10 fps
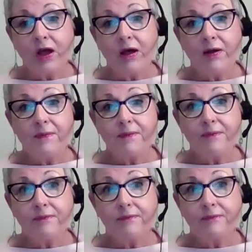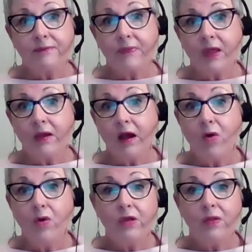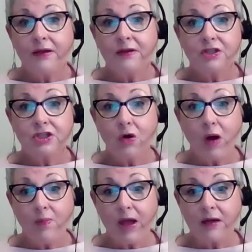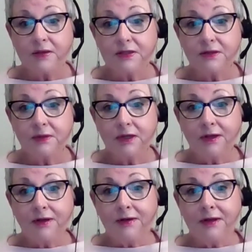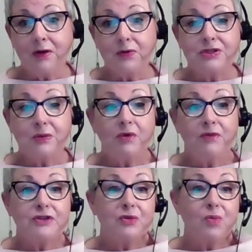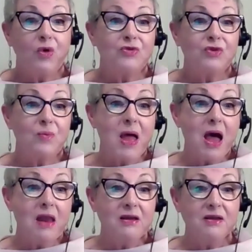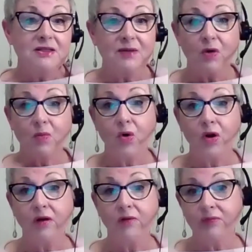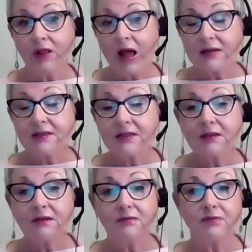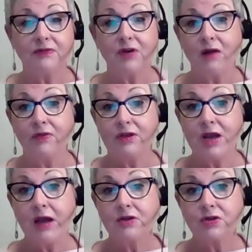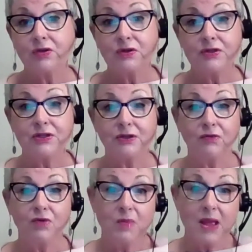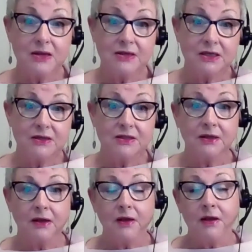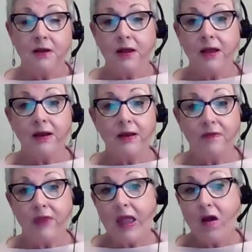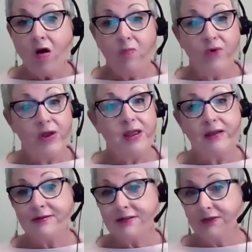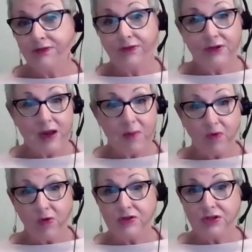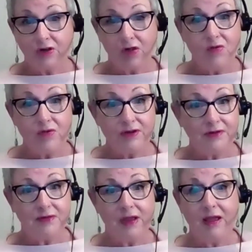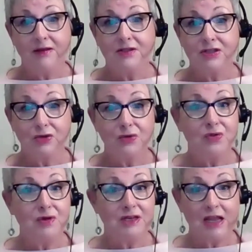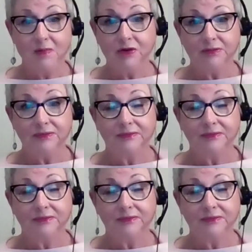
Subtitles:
Who do you like to show up as? Some of us are more dramatic, some are more classic. We've got the naturals and the romantics, and they all bring a different approach to clothing to the table.